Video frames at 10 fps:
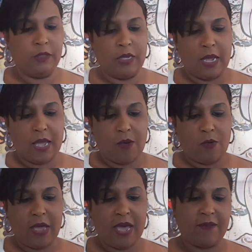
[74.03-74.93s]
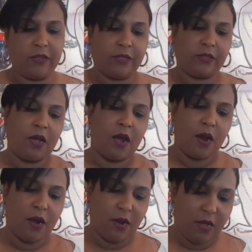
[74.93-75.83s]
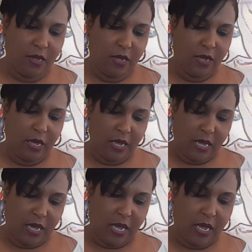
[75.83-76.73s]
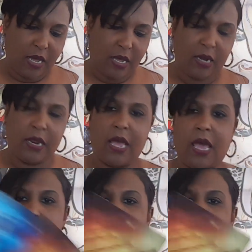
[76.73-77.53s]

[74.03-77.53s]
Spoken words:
and we have the Star and the Eight of